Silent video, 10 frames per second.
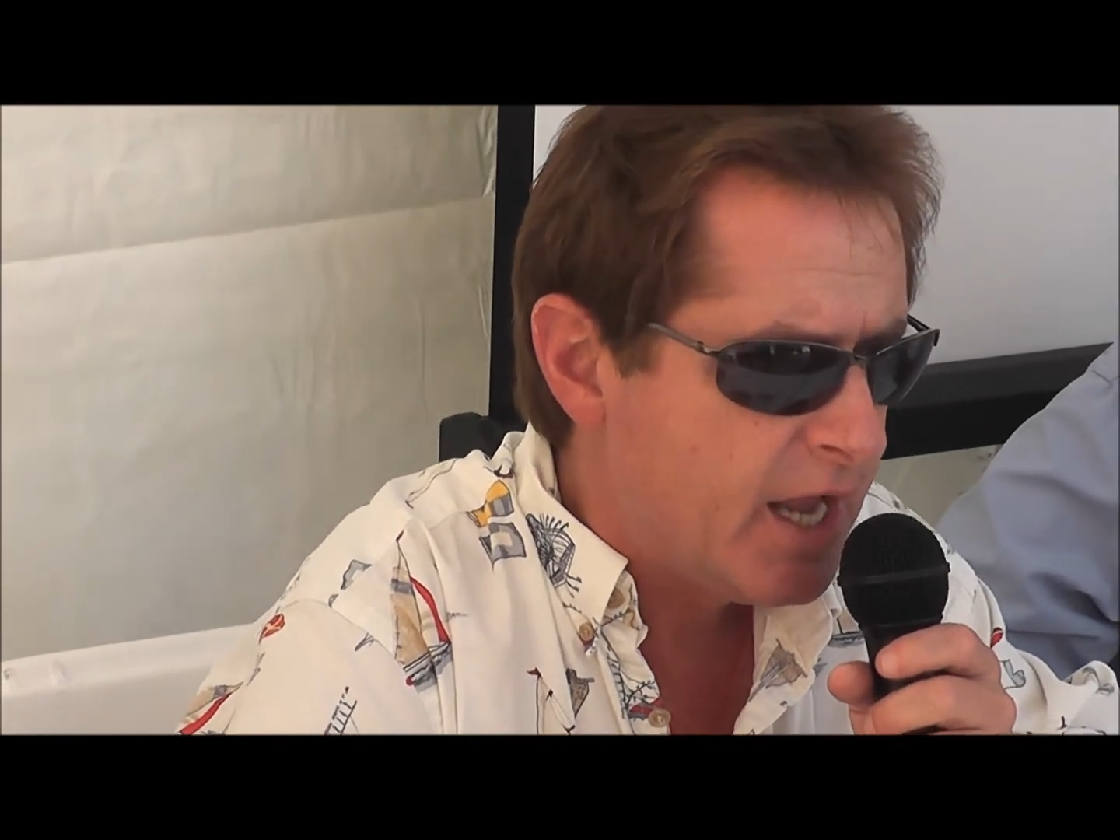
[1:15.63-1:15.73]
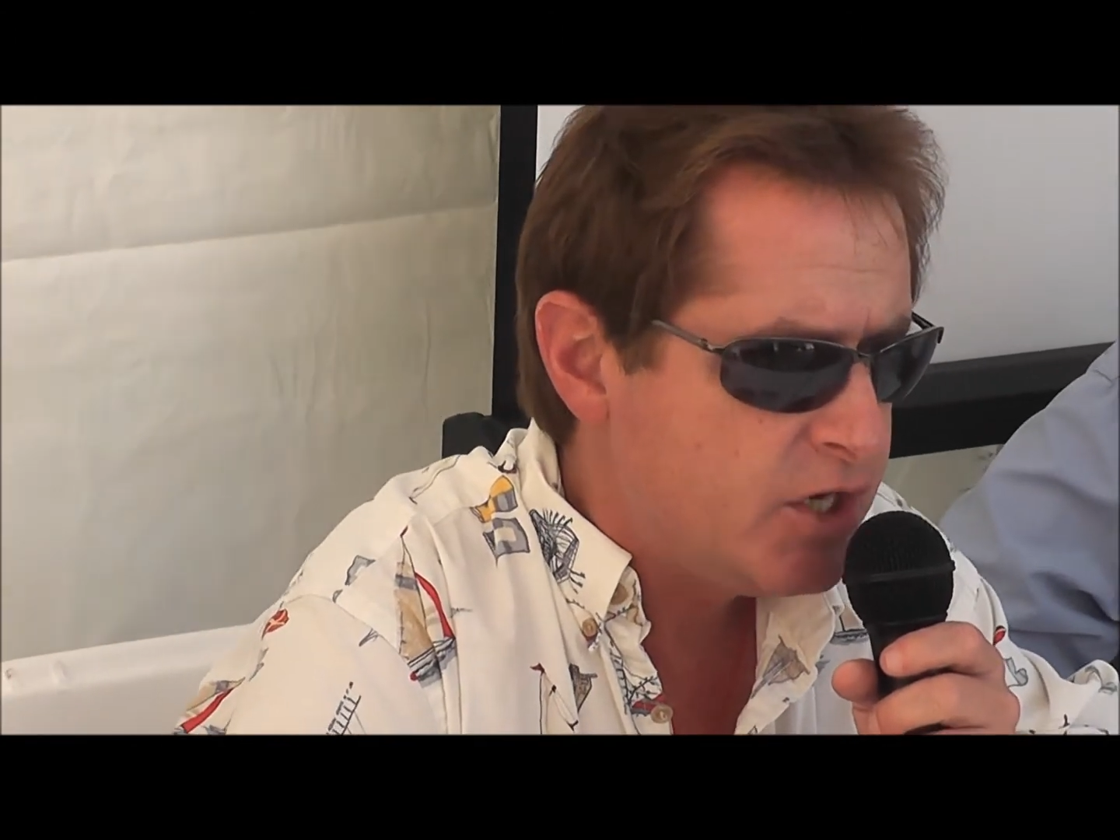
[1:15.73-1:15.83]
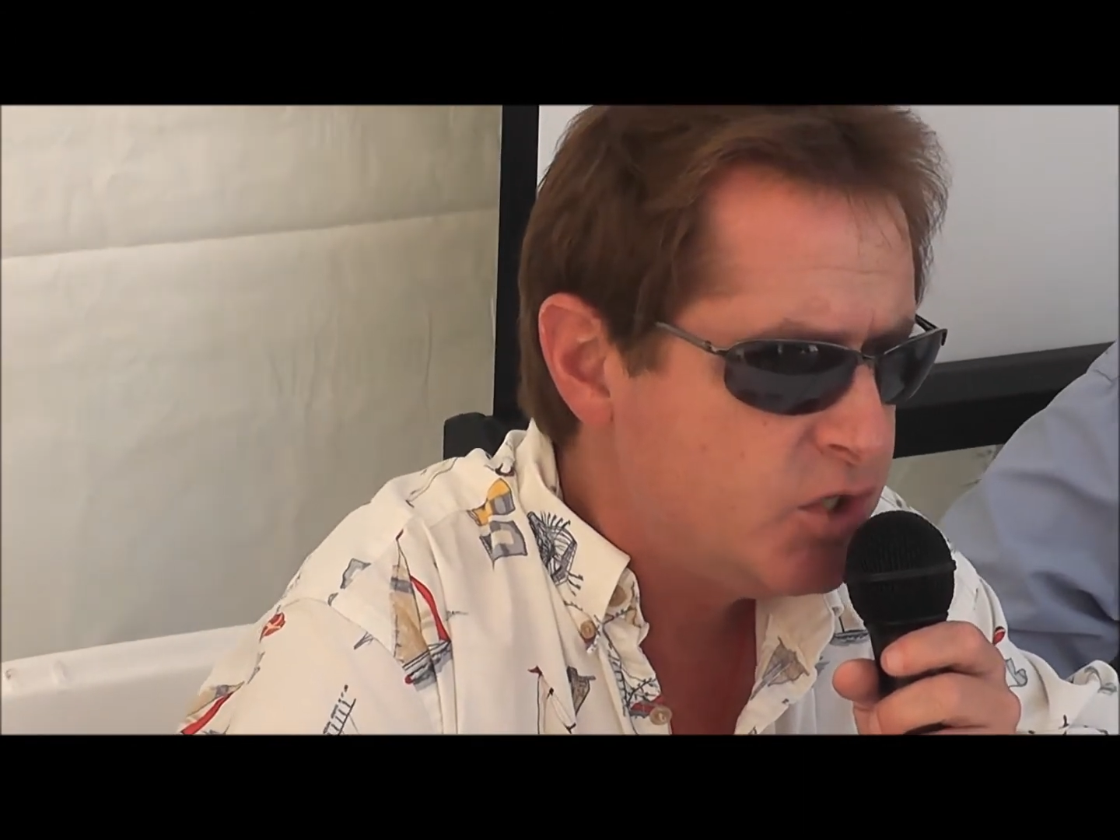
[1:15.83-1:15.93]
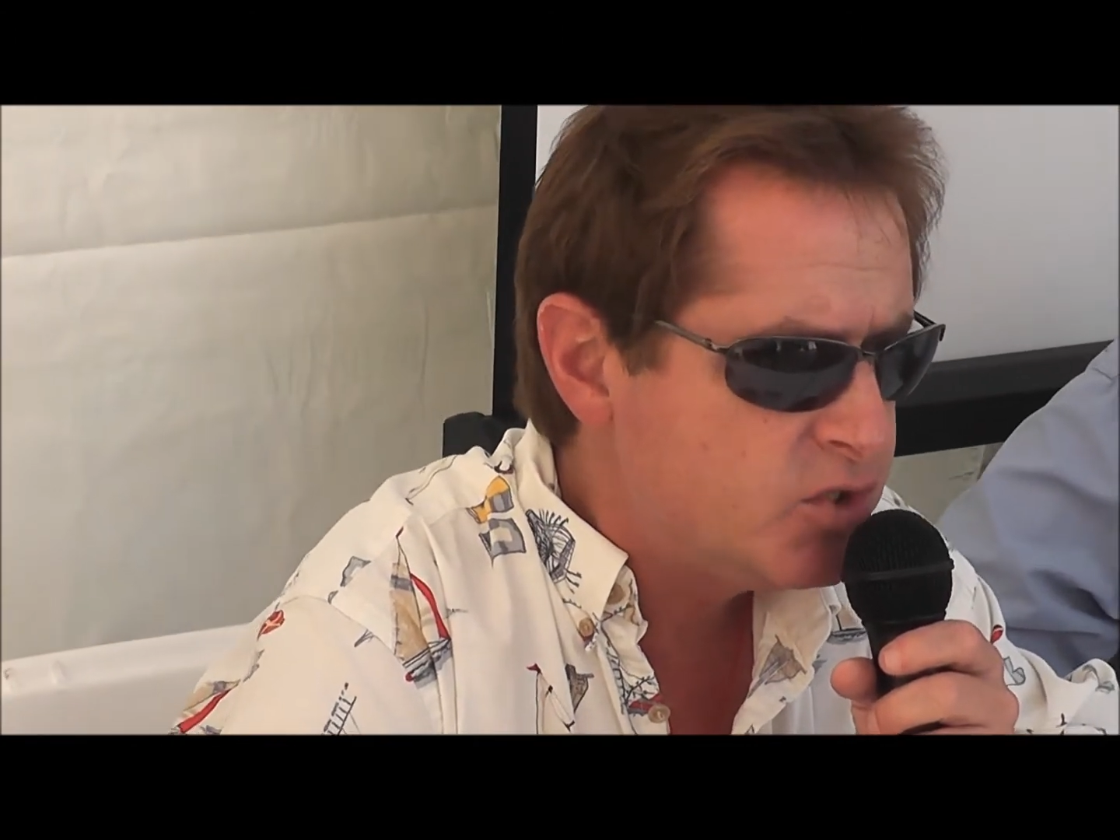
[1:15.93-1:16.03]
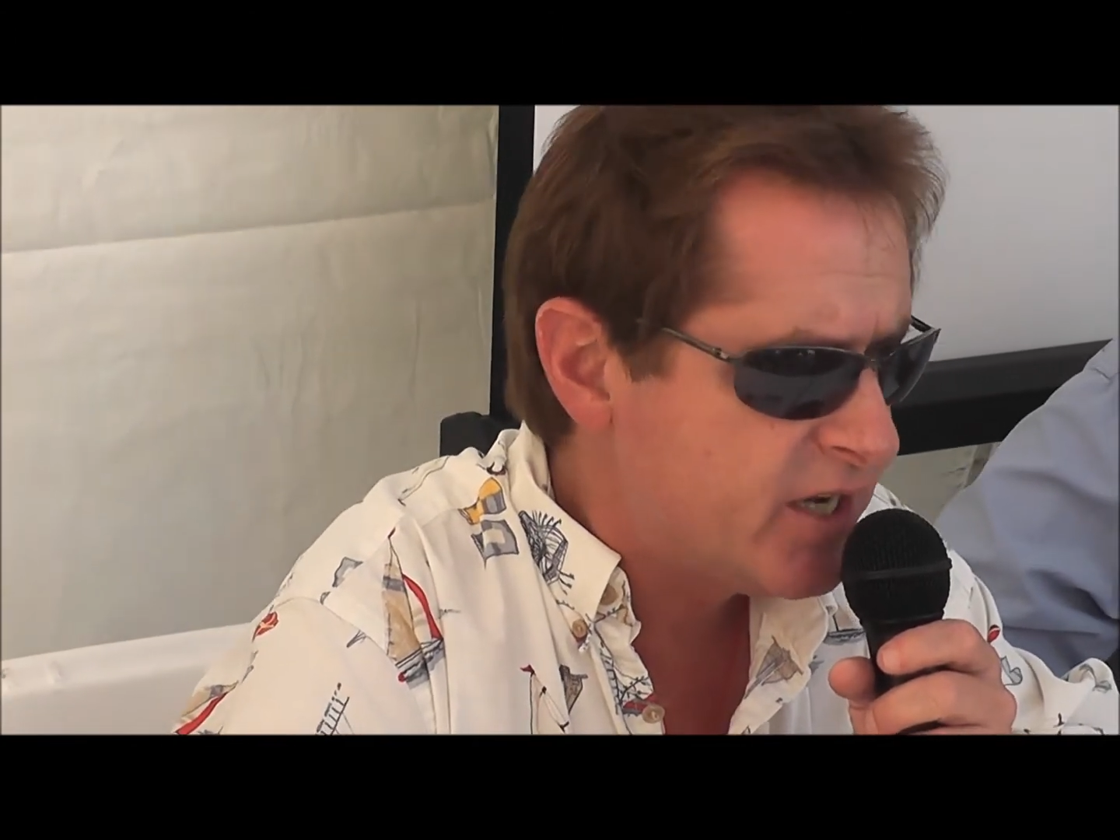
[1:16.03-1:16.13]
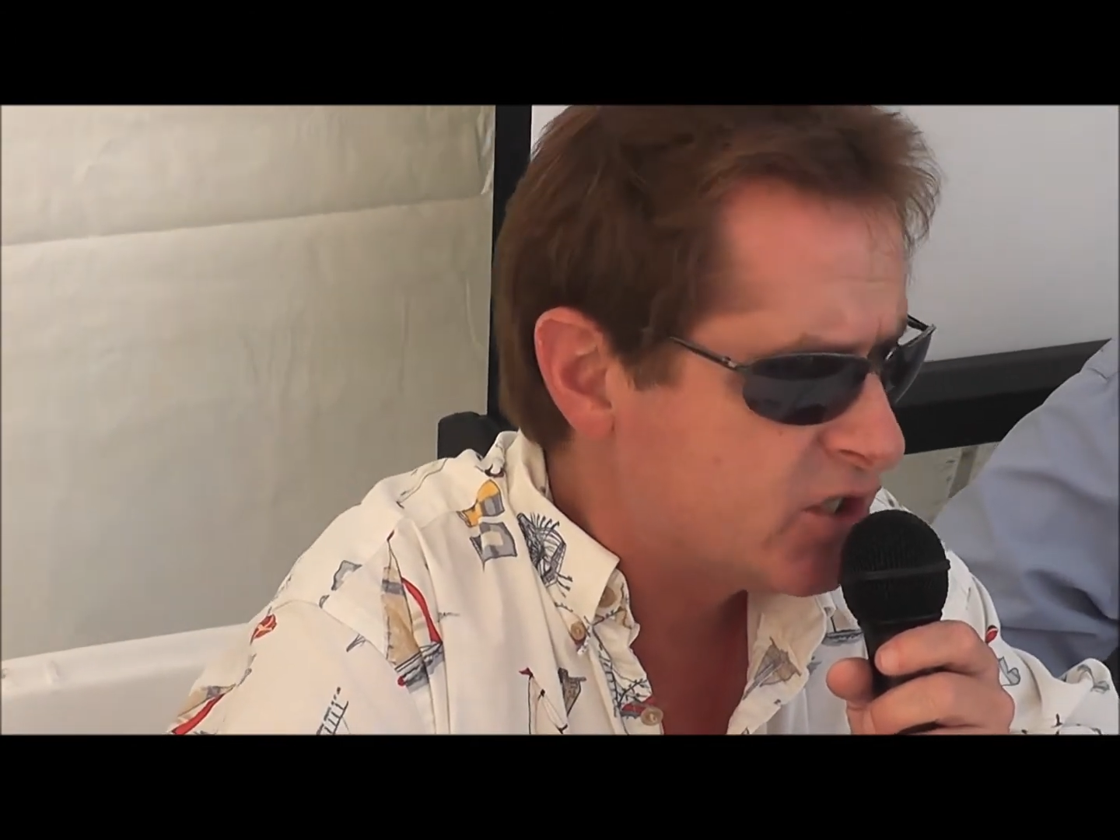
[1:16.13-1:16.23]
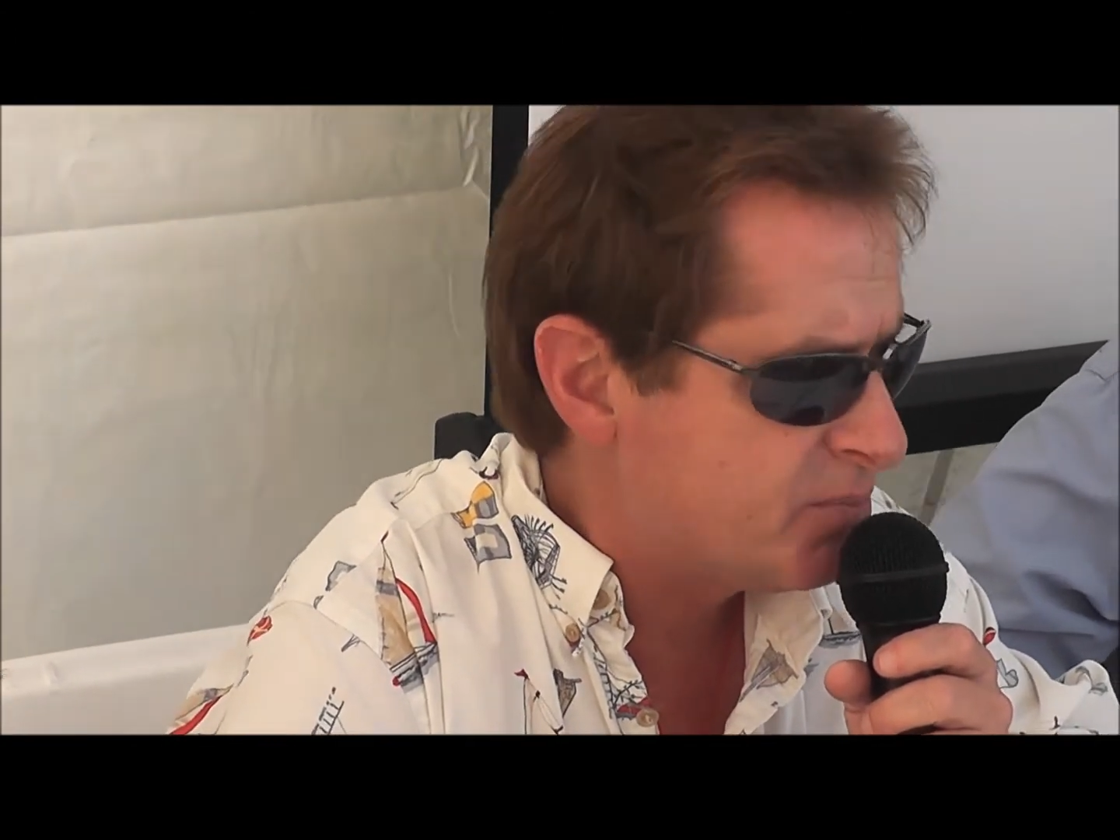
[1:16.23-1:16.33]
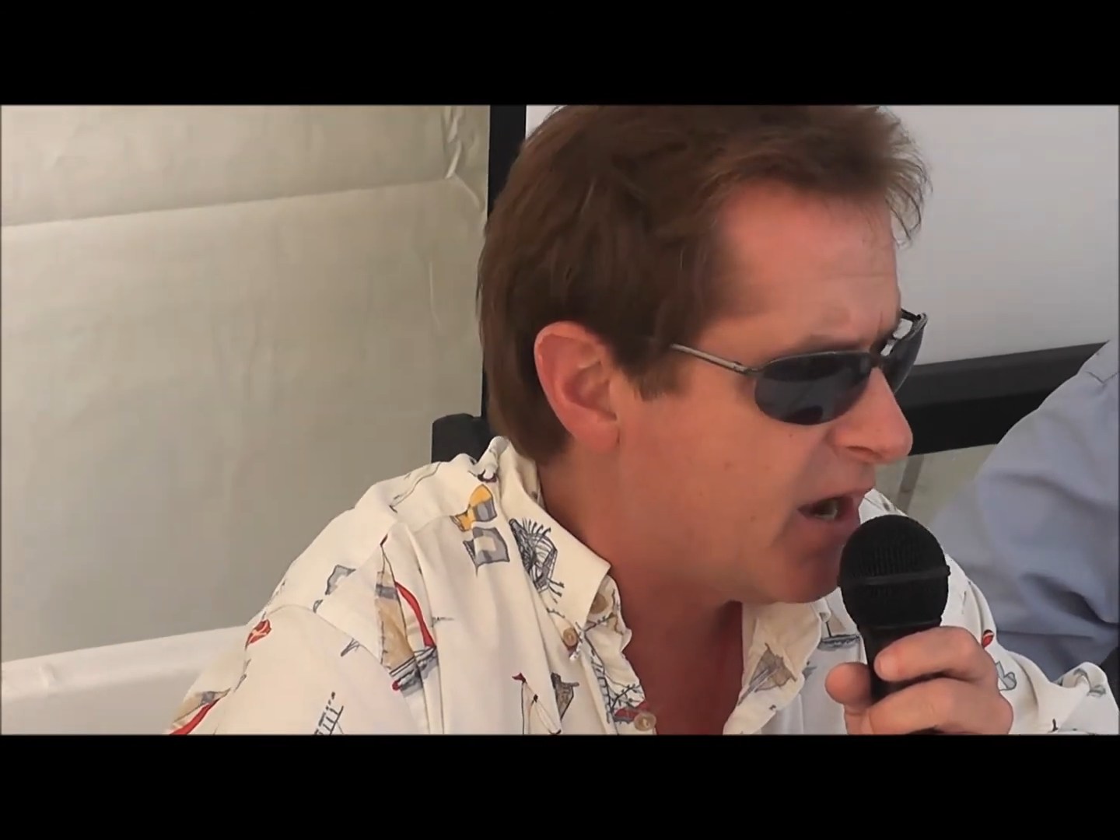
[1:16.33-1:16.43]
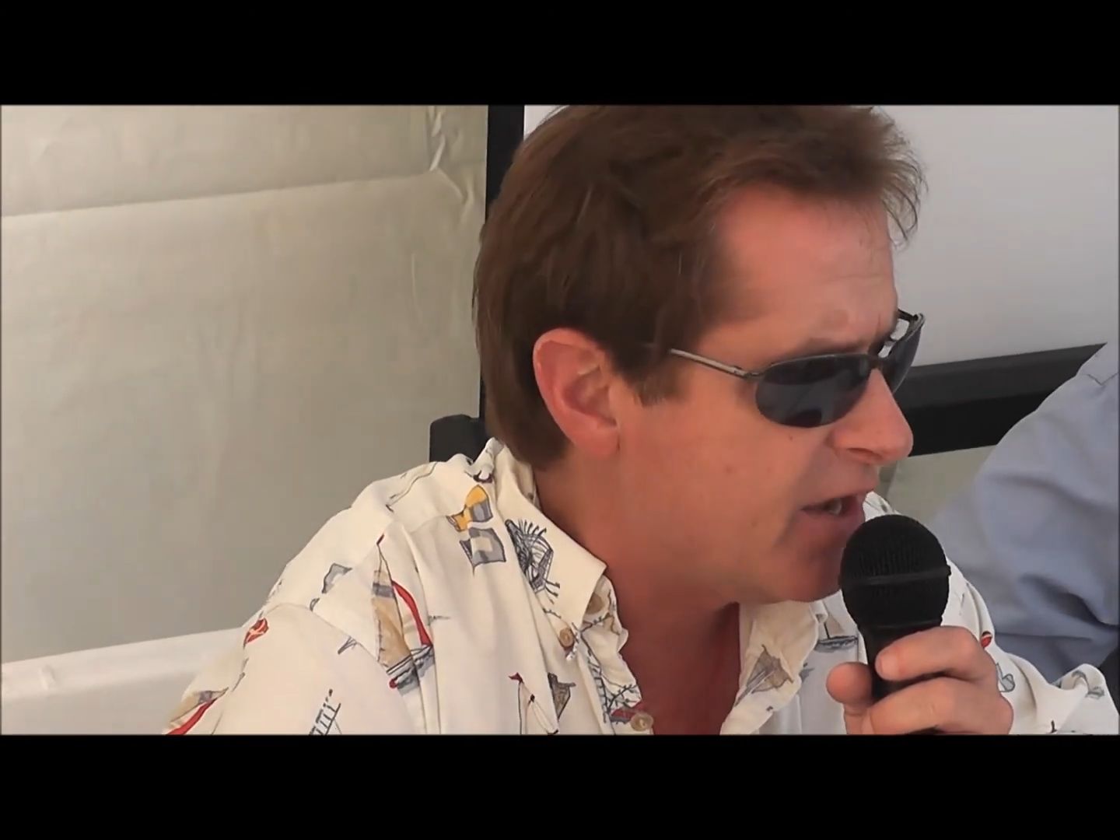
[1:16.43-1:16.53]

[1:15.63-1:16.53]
and you test